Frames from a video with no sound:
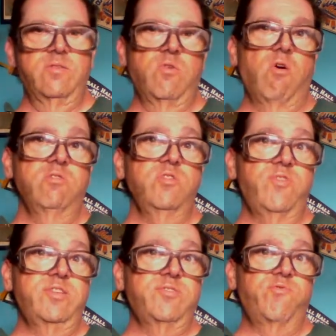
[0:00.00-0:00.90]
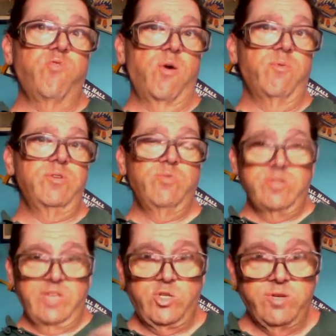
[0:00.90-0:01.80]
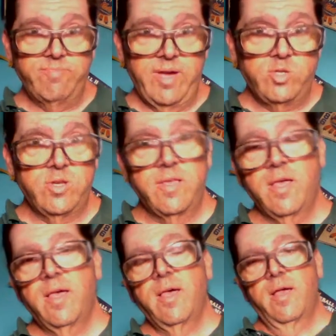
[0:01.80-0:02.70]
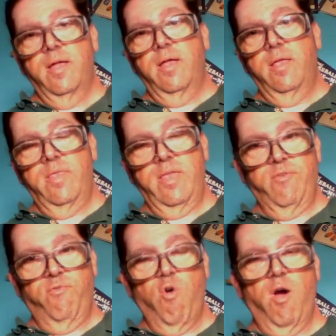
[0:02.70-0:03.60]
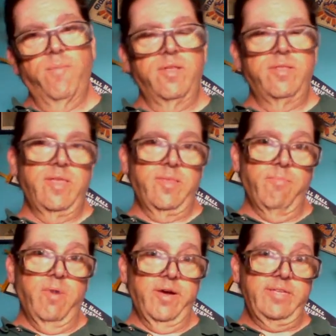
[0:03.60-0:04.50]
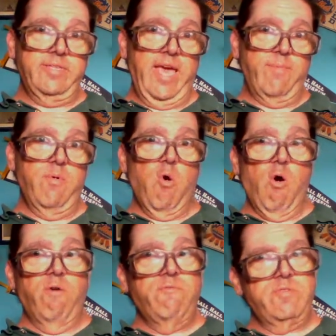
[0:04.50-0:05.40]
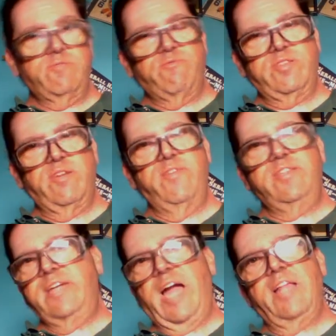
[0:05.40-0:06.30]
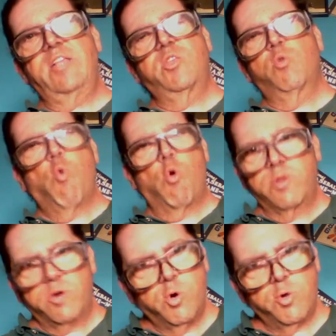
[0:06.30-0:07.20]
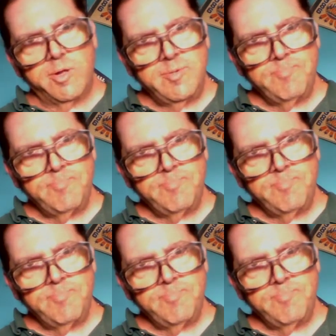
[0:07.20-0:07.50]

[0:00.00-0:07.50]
also drinks the formula, which I should mention, that the formula that the monkeys came with, all, so for some reason, got into the water cooler.